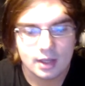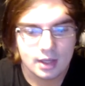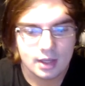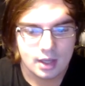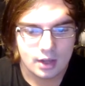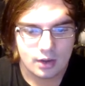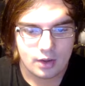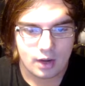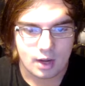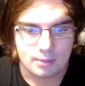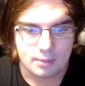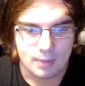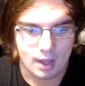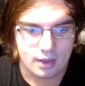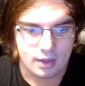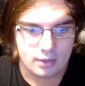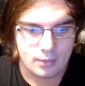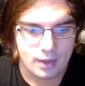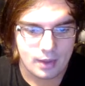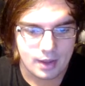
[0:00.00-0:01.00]
Alright,
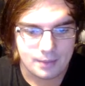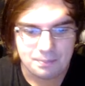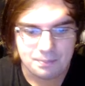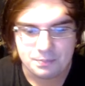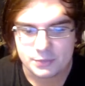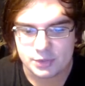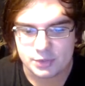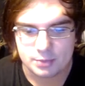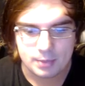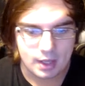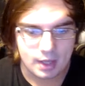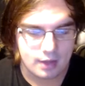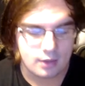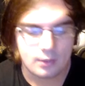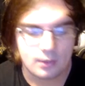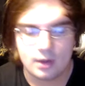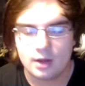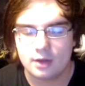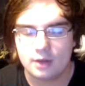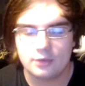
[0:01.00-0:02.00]
Malian. So
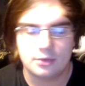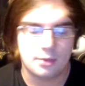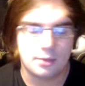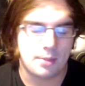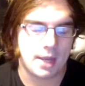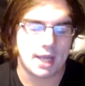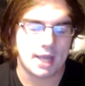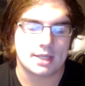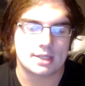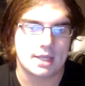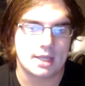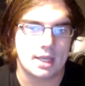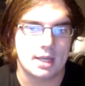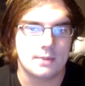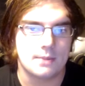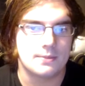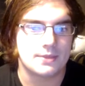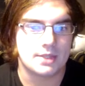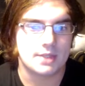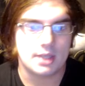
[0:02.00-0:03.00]
Malian from the past games,
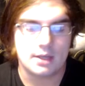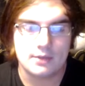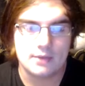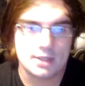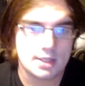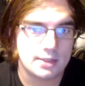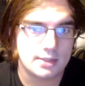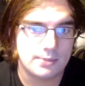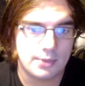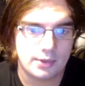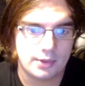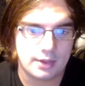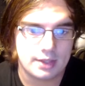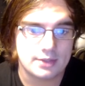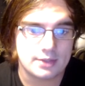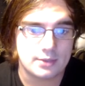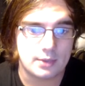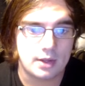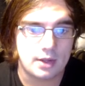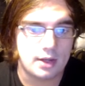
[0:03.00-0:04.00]
even since Borderlands
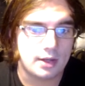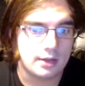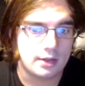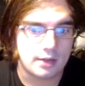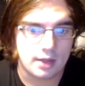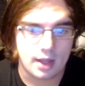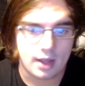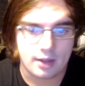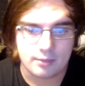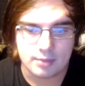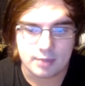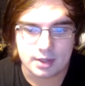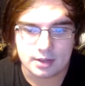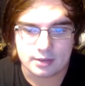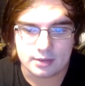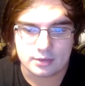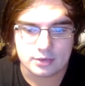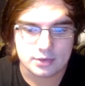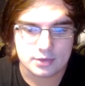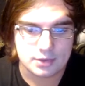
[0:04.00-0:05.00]
1, have been
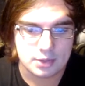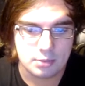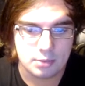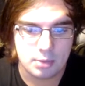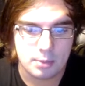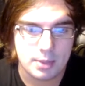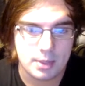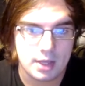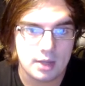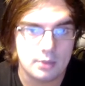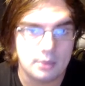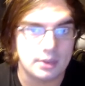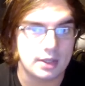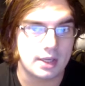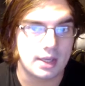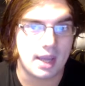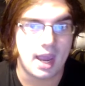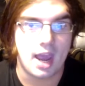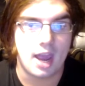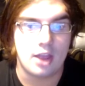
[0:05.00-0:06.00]
super big with like
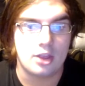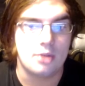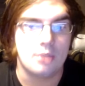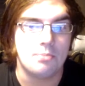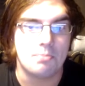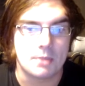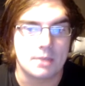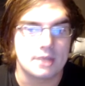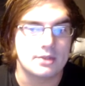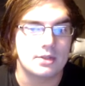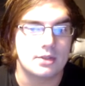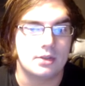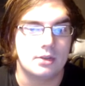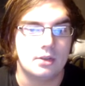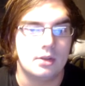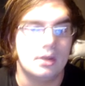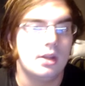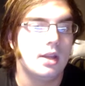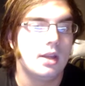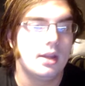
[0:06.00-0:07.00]
elemental
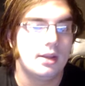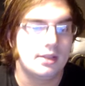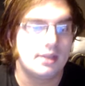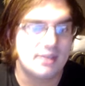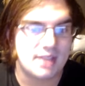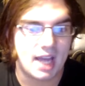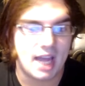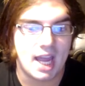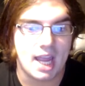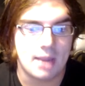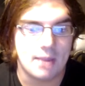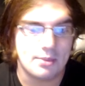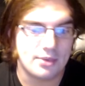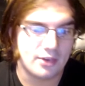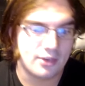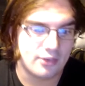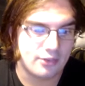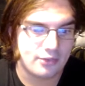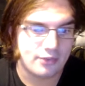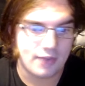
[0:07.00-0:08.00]
type
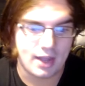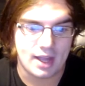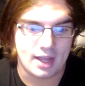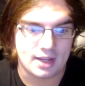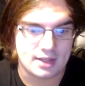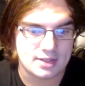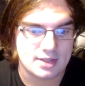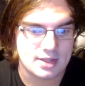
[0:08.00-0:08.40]
effects.